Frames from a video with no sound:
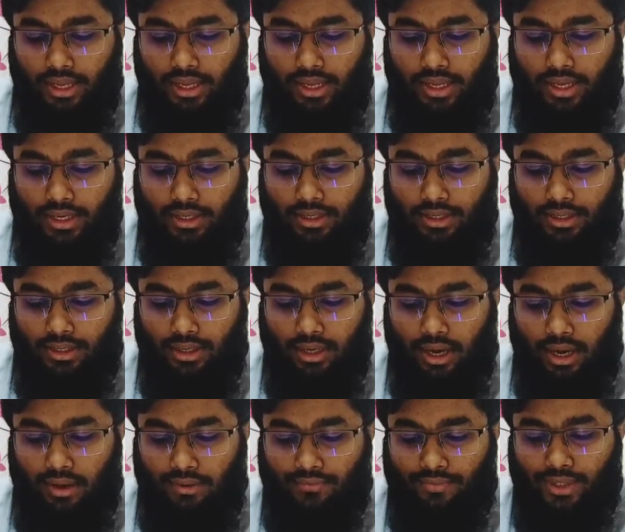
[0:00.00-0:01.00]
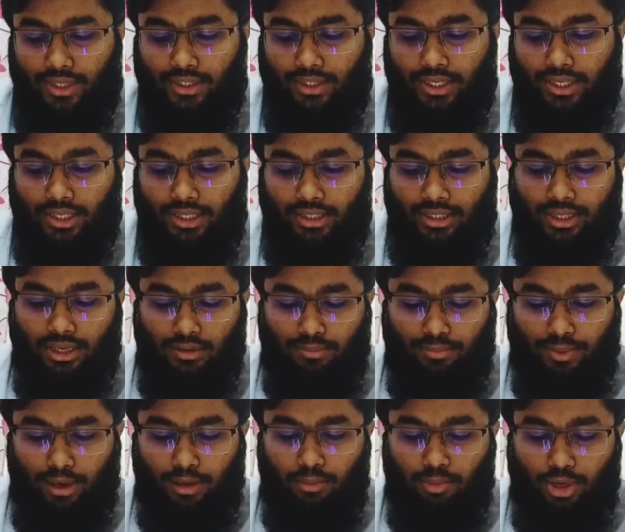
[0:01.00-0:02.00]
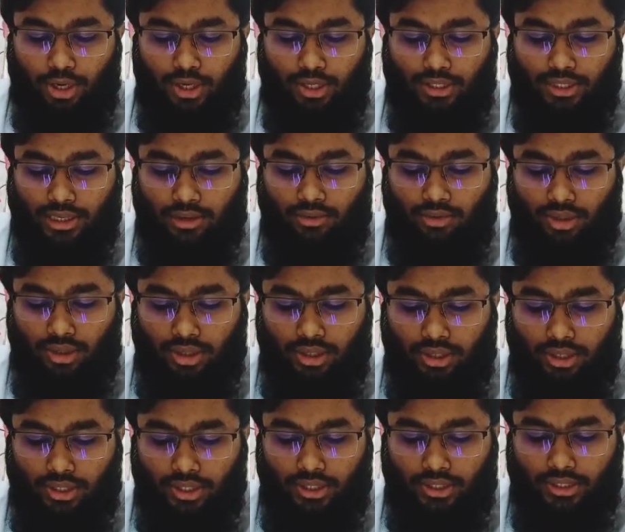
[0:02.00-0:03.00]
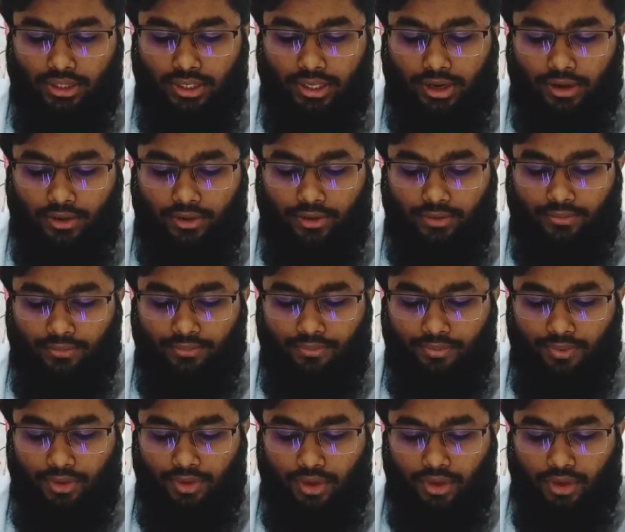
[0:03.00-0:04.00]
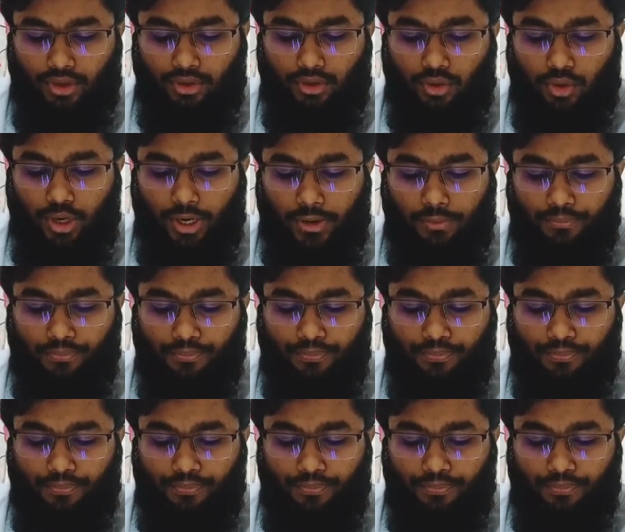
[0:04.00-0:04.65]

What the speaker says: and after that the pulmonary sound is heard. Okay,